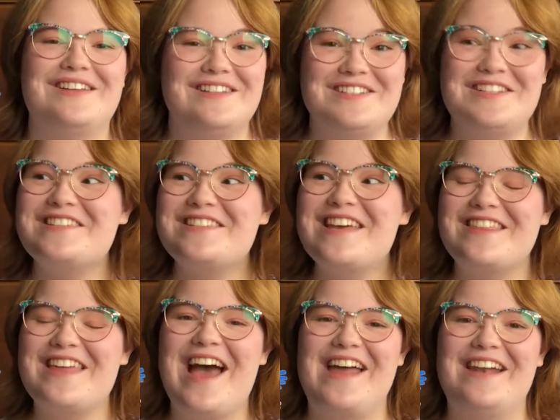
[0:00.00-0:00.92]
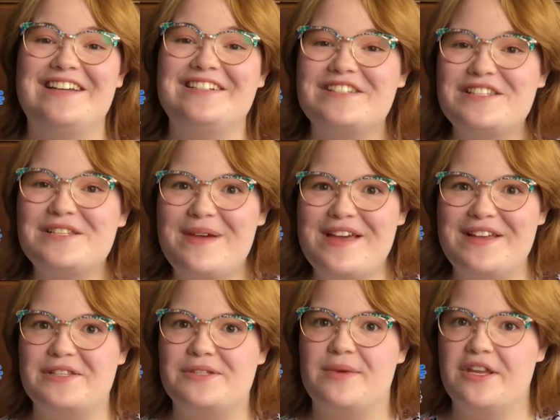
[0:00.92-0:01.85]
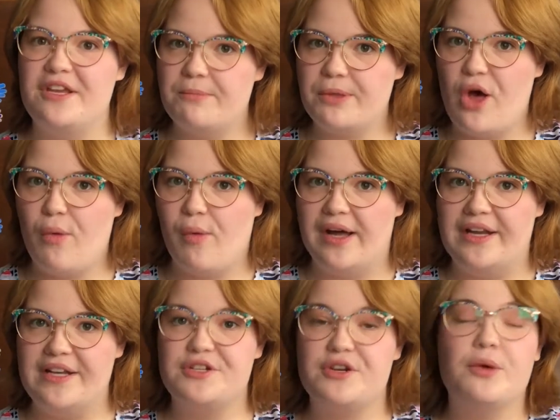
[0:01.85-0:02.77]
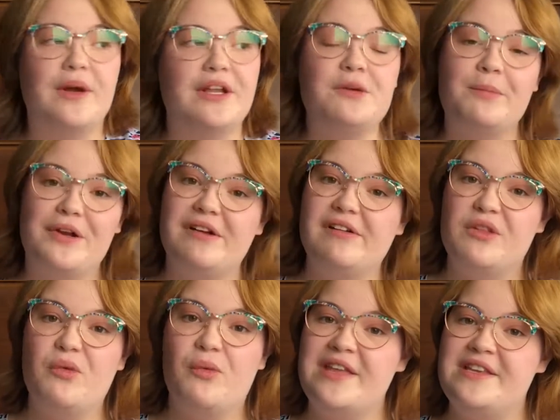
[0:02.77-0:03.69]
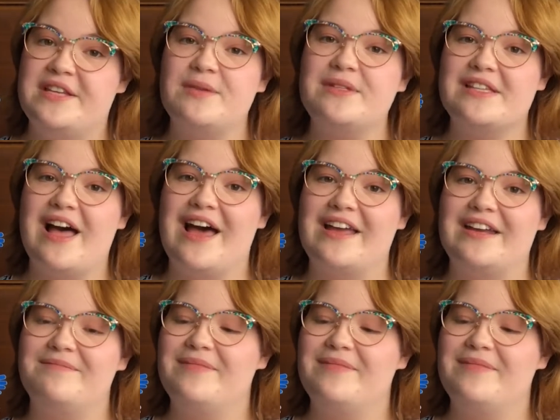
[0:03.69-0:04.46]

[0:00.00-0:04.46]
Just like that, it spins when you blow on it, or when you put it in the wind outside.